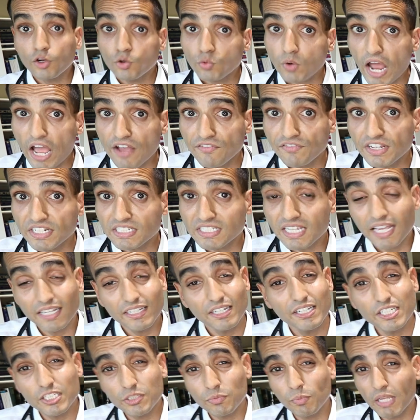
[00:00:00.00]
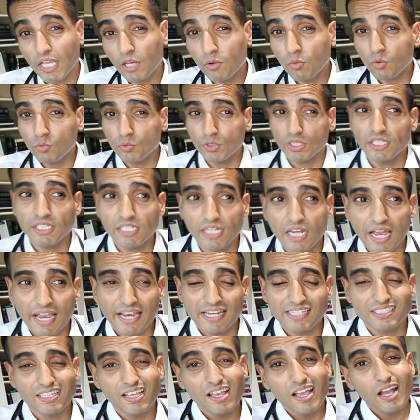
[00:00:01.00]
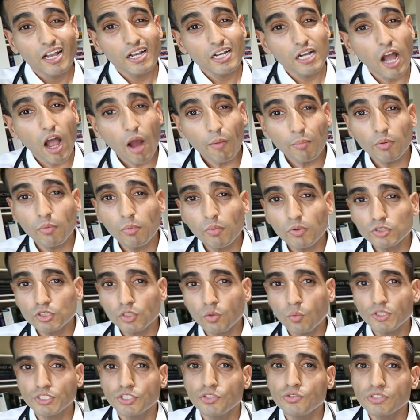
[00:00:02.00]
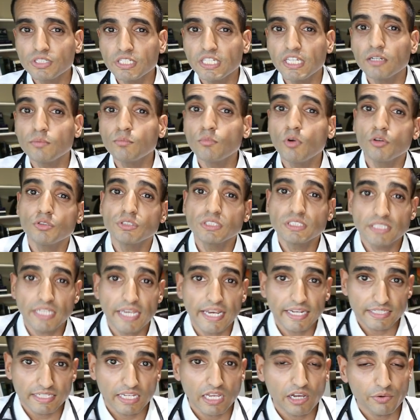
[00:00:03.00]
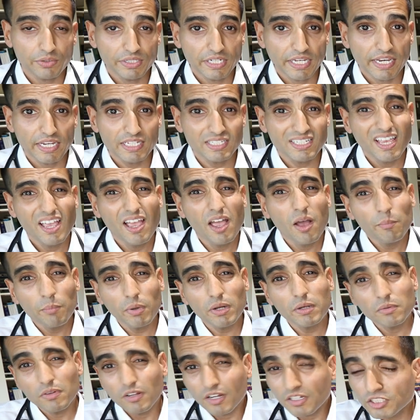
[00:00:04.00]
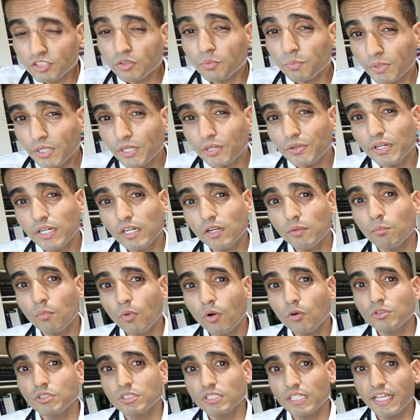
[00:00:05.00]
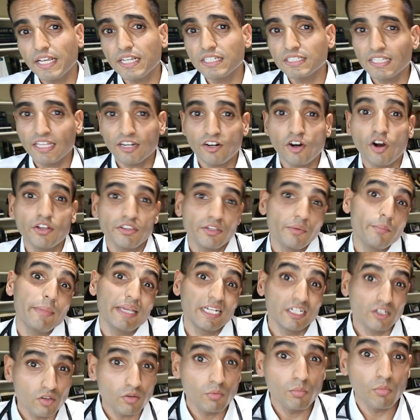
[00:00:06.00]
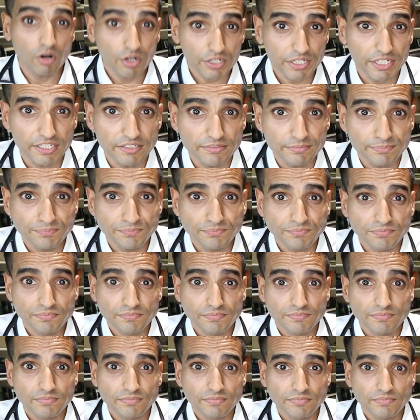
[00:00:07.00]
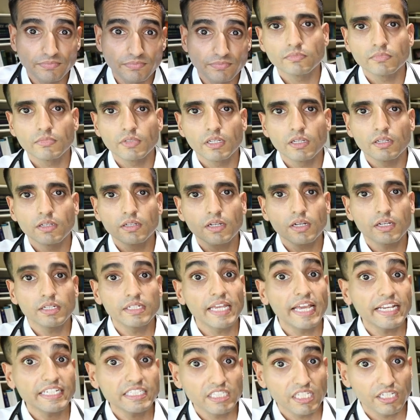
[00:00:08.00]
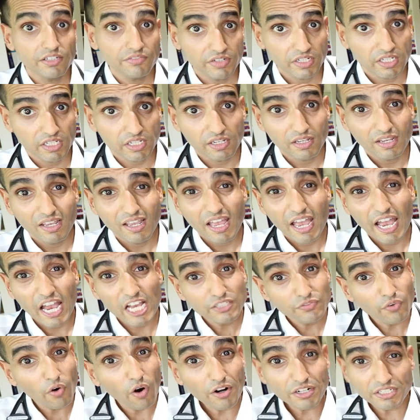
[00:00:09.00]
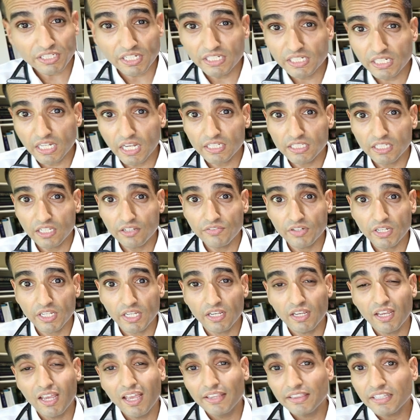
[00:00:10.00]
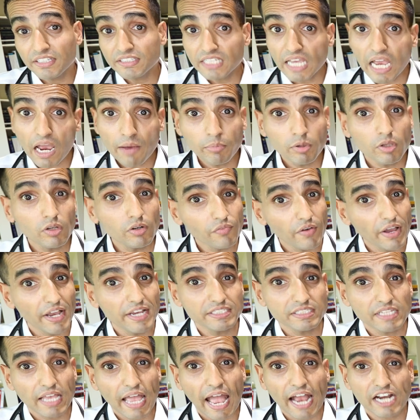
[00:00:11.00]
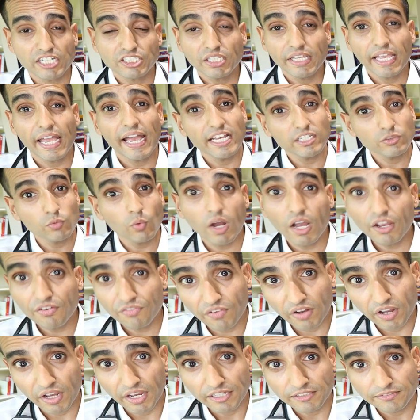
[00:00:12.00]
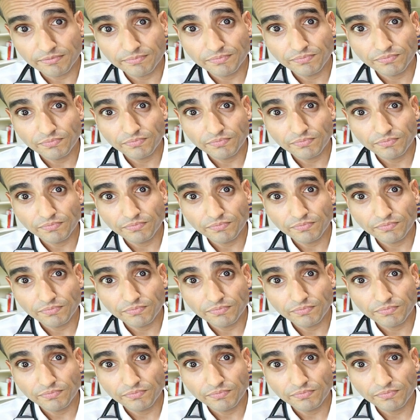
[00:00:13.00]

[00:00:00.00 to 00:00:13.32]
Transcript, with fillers: The graphics and the display were really nice, comparable to what you see in most tech nowadays, but superior to most things that are on the medical market. Connectivity. As far as connectivity, the Tablo device actually has Wi-Fi.